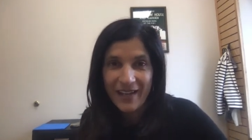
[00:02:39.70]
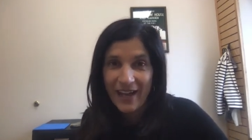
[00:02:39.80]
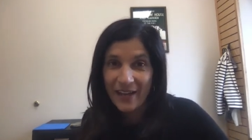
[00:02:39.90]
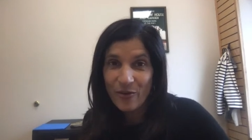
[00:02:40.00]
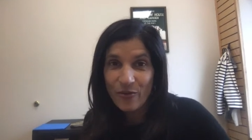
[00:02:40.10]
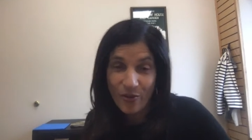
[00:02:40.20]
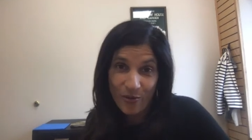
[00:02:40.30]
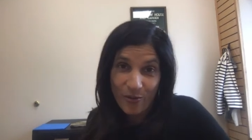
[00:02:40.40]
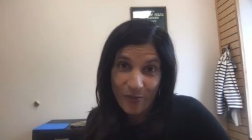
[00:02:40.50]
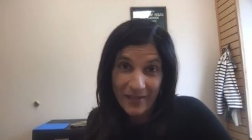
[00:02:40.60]
I don't
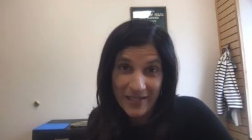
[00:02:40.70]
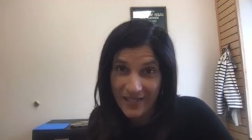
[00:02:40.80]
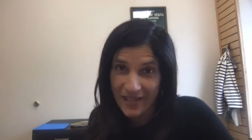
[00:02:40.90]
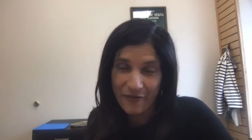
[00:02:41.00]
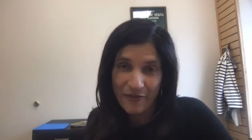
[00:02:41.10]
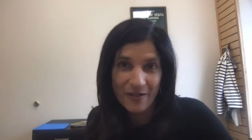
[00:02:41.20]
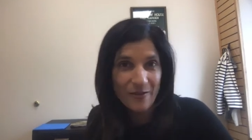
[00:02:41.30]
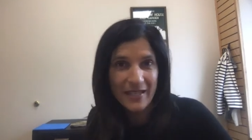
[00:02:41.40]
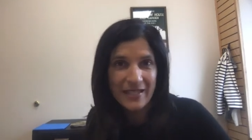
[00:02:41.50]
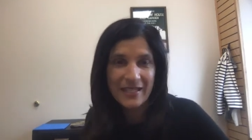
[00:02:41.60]
know what it's like for you
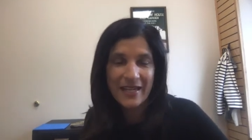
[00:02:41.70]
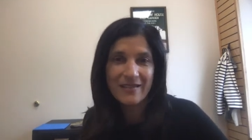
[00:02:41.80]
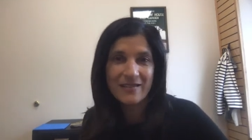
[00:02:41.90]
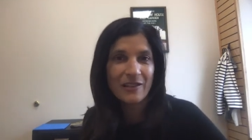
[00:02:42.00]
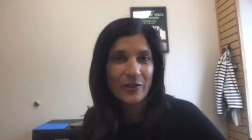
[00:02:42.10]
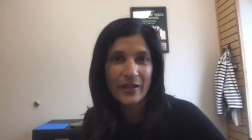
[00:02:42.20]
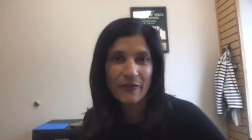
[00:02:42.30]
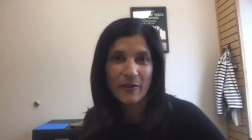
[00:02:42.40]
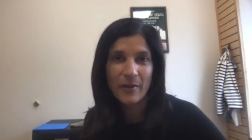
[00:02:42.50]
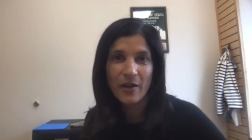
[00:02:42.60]
these days learning
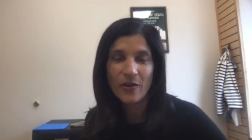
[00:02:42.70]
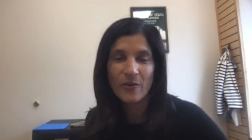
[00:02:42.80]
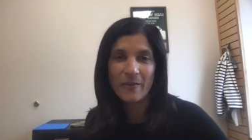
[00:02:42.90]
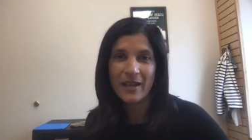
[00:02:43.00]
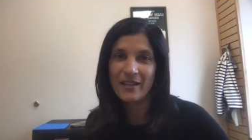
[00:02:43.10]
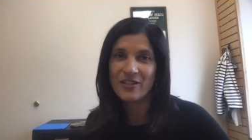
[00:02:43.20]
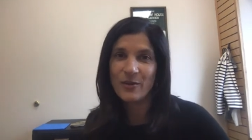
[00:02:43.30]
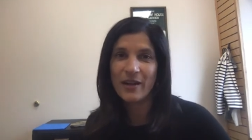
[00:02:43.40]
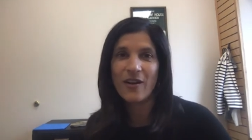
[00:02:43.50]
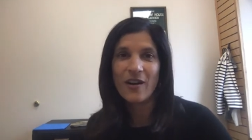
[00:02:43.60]
from home and
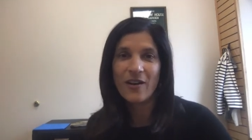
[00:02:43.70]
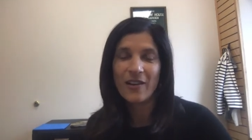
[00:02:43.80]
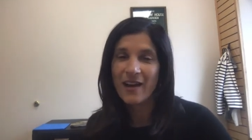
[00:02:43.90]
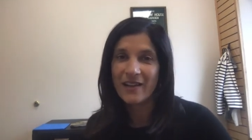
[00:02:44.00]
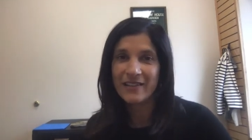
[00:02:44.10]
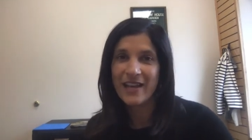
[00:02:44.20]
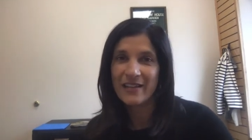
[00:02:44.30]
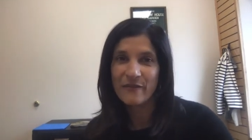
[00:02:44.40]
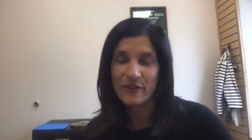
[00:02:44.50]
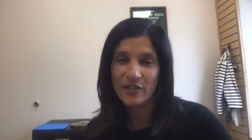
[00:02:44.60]
doing all
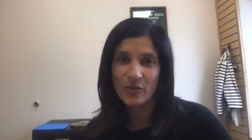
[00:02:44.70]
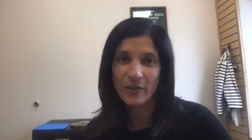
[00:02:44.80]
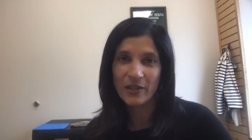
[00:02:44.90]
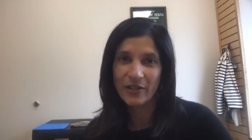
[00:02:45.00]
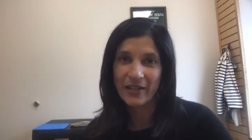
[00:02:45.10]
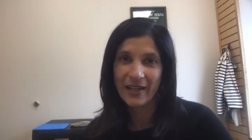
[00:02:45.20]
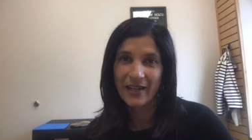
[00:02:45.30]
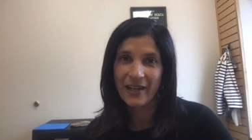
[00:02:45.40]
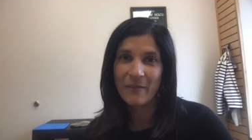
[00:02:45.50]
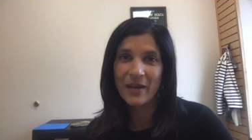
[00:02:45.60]
online and virtual
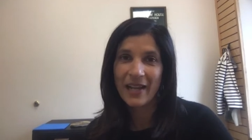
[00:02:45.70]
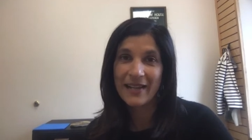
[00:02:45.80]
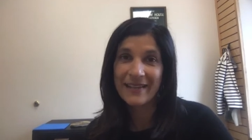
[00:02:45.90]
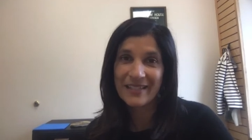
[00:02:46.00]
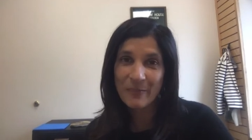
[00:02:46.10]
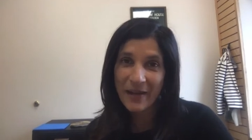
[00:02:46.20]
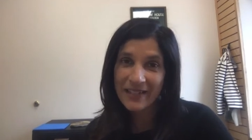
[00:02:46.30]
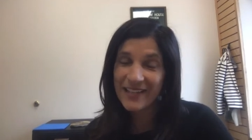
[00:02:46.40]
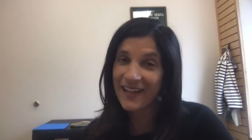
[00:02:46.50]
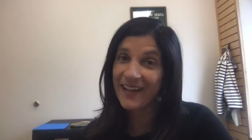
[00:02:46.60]
learning, but I
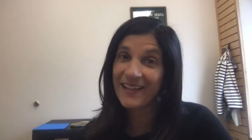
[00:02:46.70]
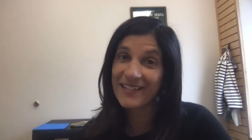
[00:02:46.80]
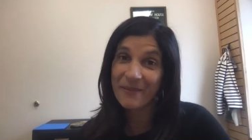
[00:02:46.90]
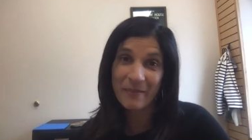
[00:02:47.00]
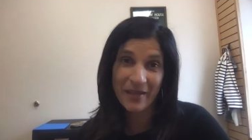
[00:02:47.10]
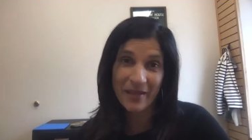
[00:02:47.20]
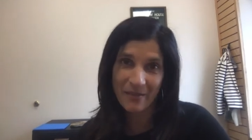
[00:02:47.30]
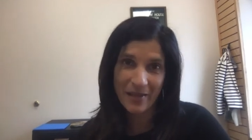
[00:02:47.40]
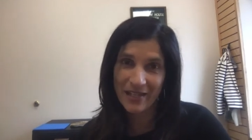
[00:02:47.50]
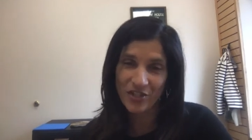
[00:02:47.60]
expect it has many,
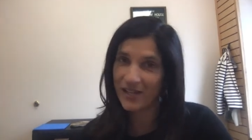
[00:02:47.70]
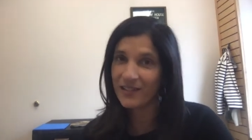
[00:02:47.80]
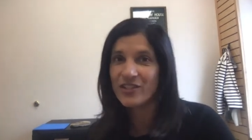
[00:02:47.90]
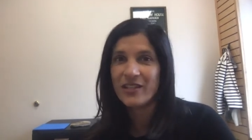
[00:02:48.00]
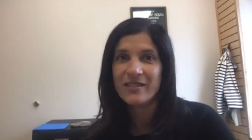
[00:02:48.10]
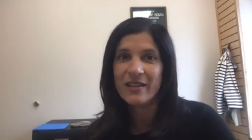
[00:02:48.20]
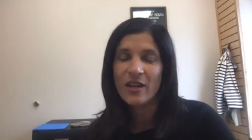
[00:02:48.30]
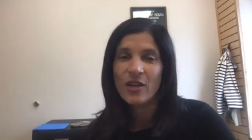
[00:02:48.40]
many challenges.